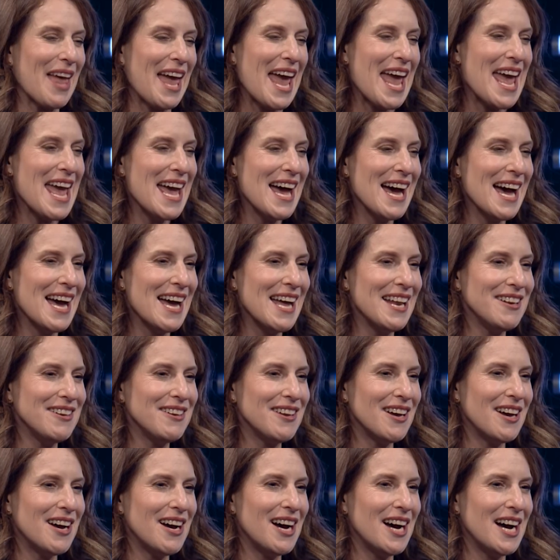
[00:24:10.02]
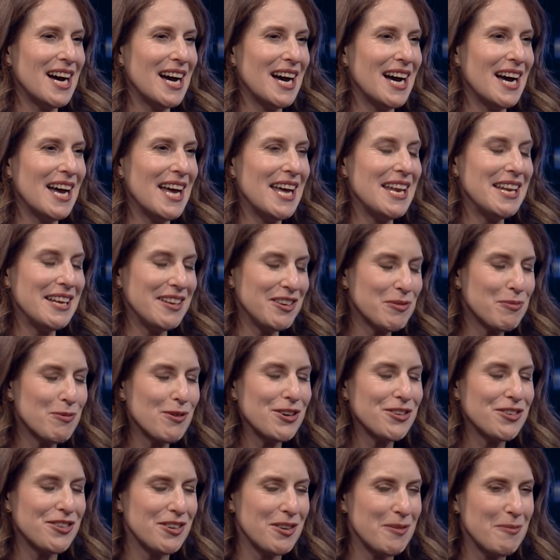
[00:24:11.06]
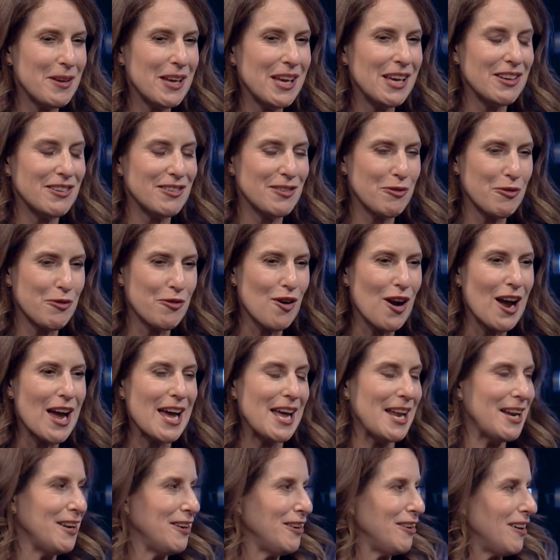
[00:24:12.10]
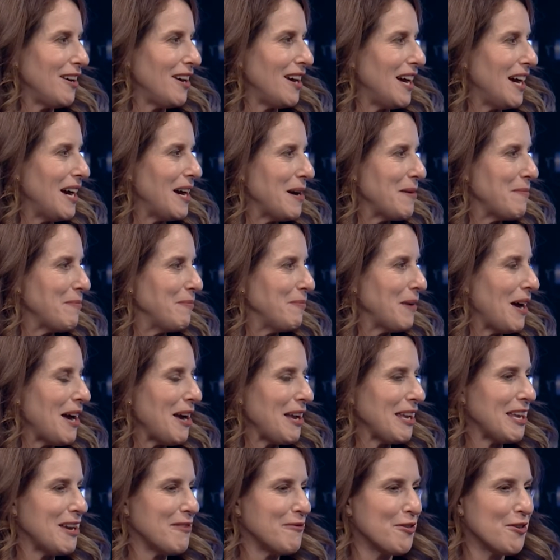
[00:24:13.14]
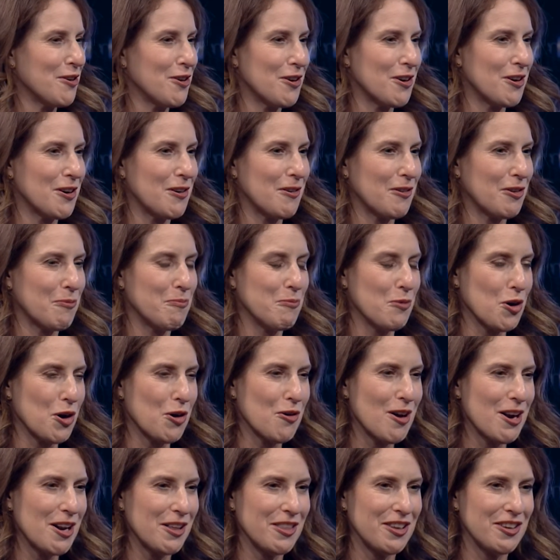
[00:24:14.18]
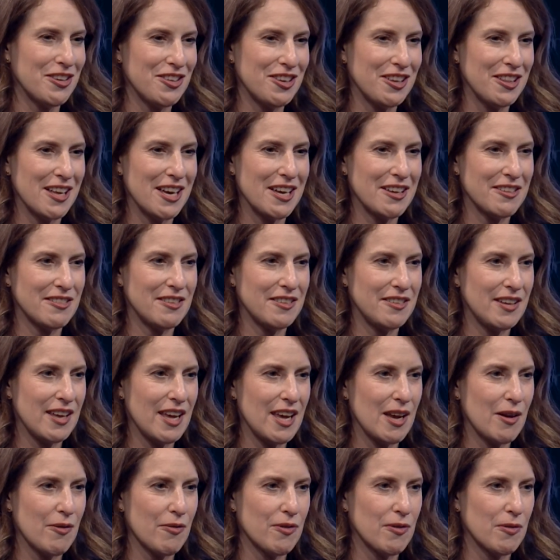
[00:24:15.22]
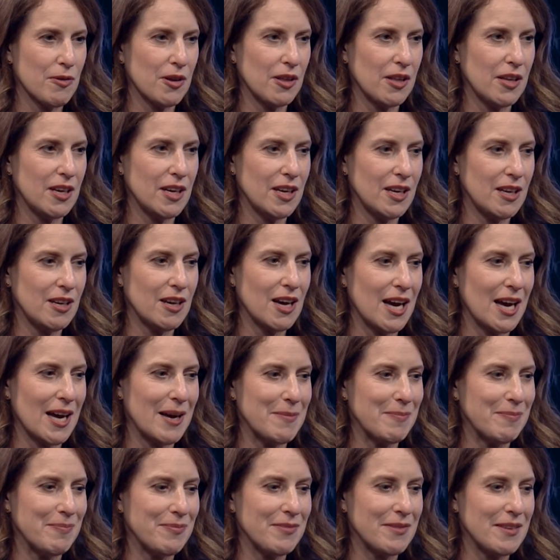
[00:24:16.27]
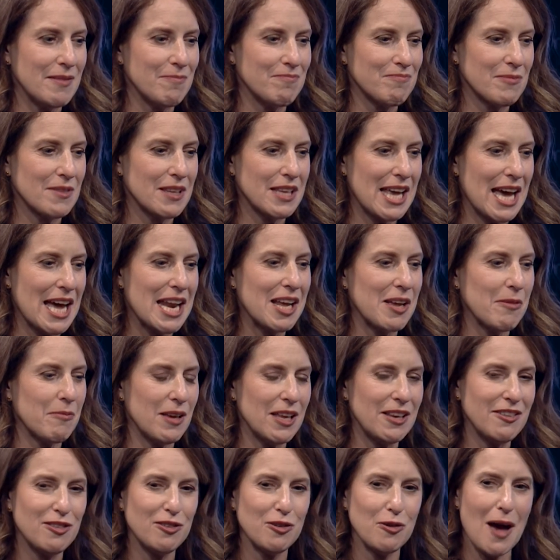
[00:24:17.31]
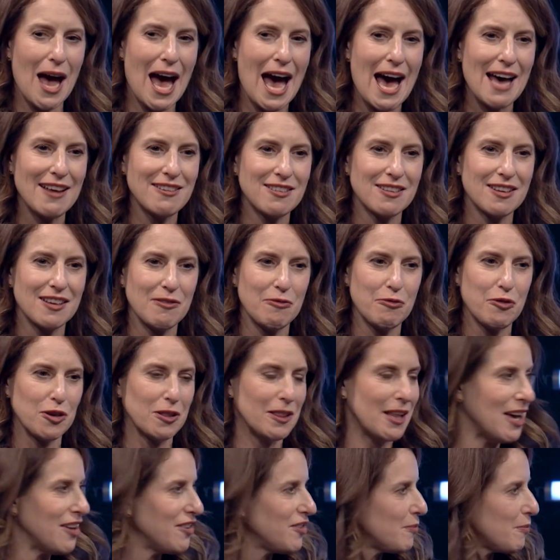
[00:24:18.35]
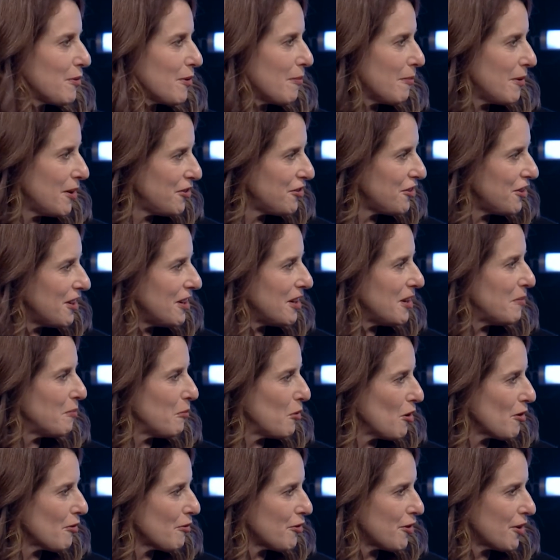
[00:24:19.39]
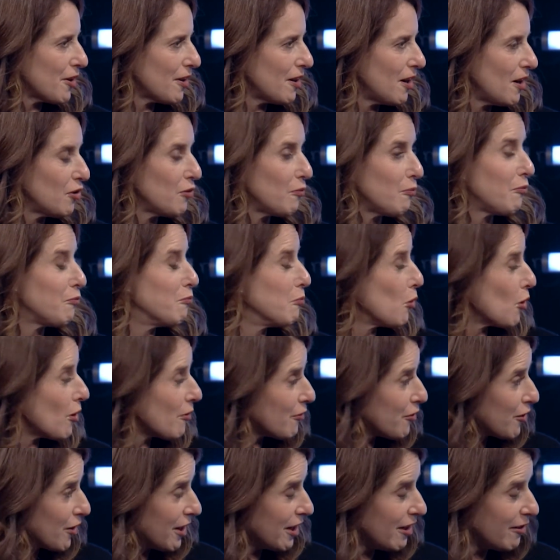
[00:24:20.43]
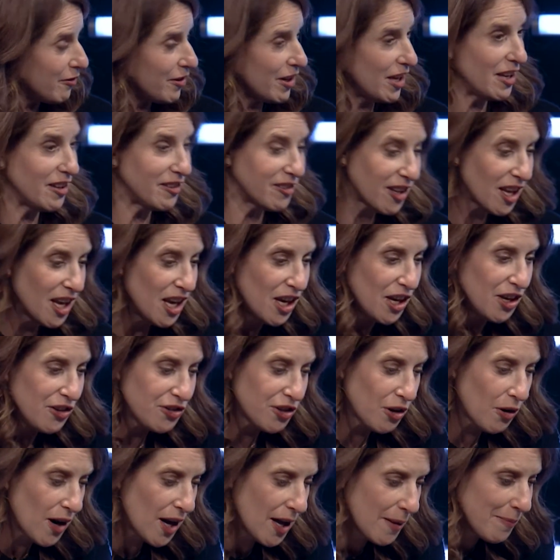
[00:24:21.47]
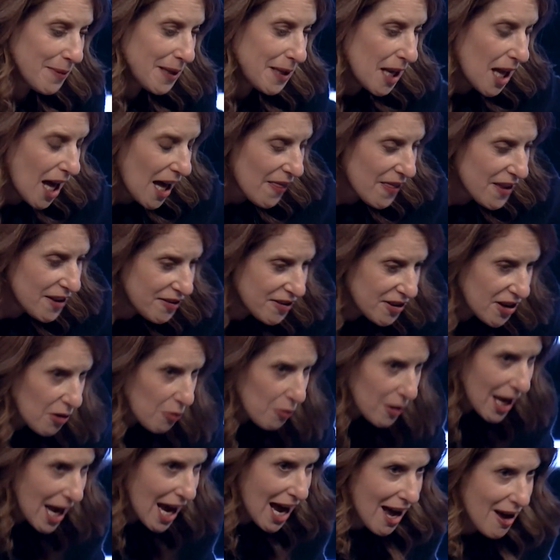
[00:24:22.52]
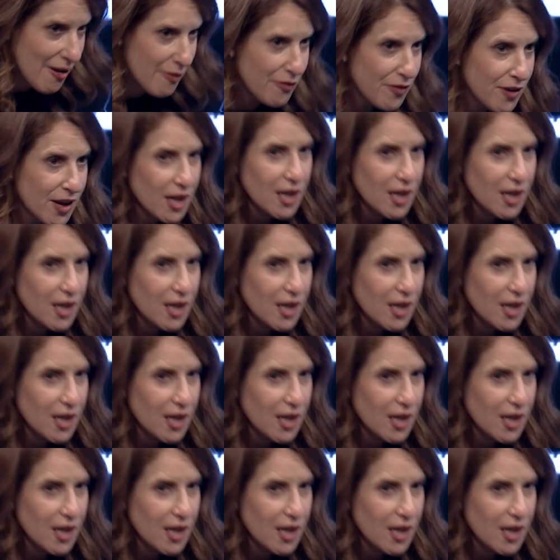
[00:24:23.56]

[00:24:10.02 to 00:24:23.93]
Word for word: and uh, an inspiration to me as a friend. Um, I give her more credit than she likes to take for really um, getting me to ask for less permission and more for, more forgiveness. So I mean, on this note, we have